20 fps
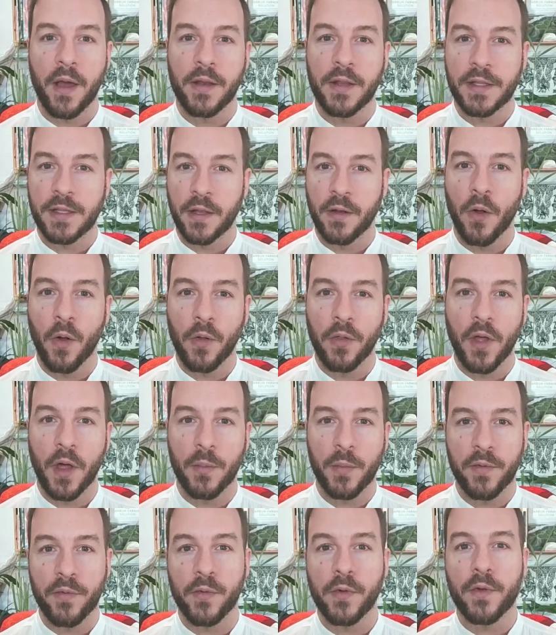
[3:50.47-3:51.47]
He said, hold on,
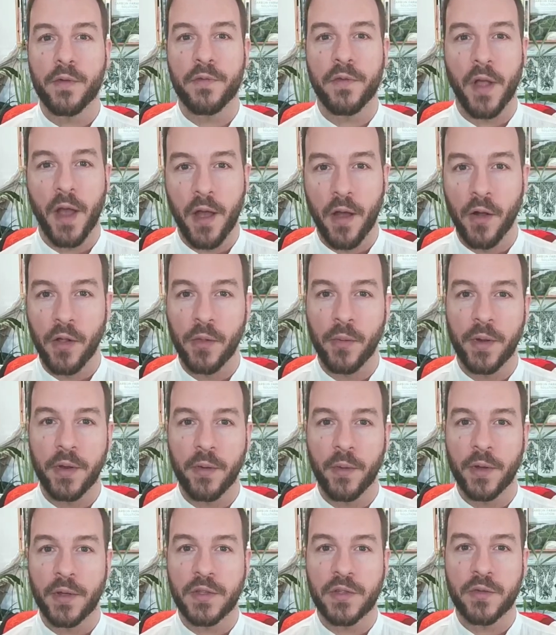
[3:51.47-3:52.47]
before you fly all the way
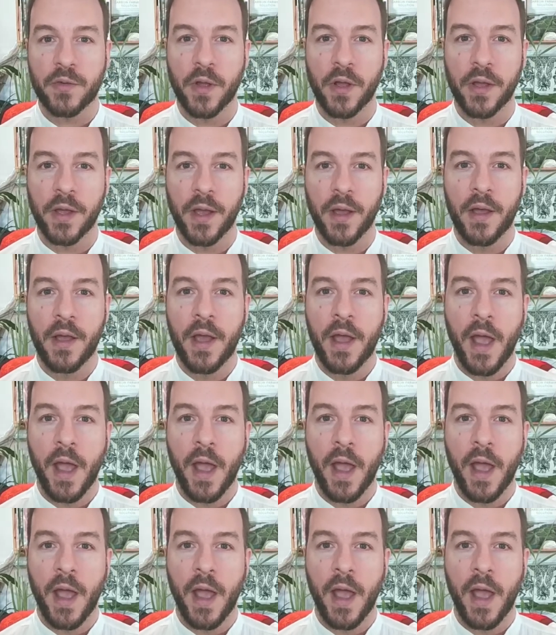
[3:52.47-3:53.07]
to Australia,